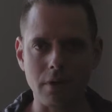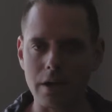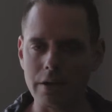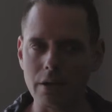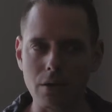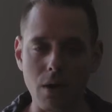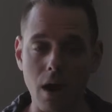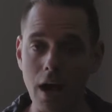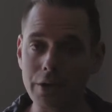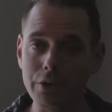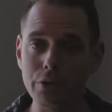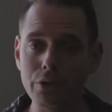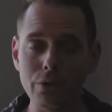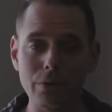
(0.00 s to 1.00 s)
I know I
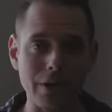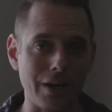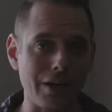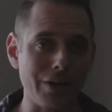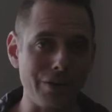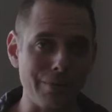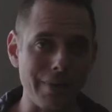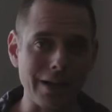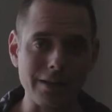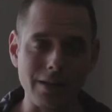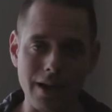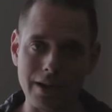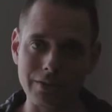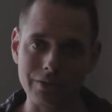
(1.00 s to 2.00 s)
do, and I know that my
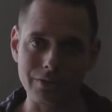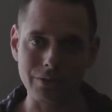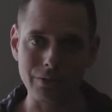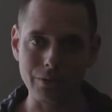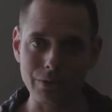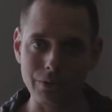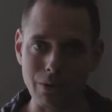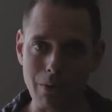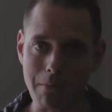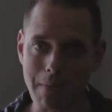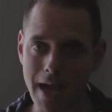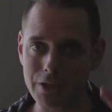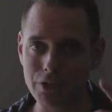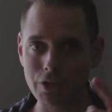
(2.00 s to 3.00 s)
clients do, so I'm
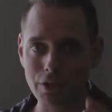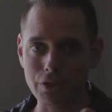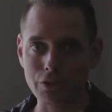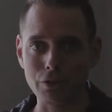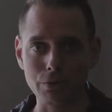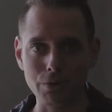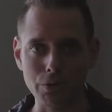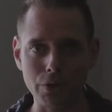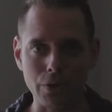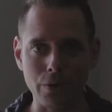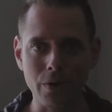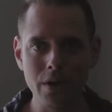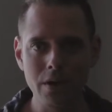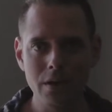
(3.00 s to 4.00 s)
imagining that you do
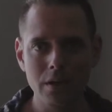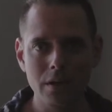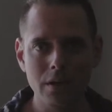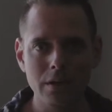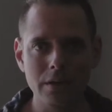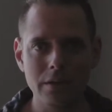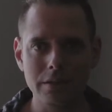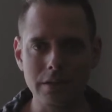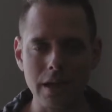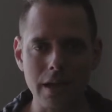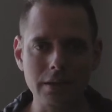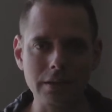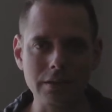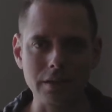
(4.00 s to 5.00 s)
too.
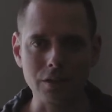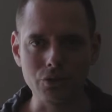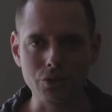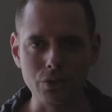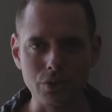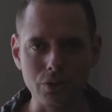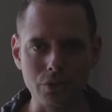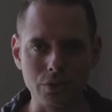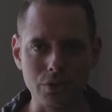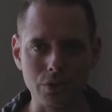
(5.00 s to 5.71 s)
Today I'd like to introduce you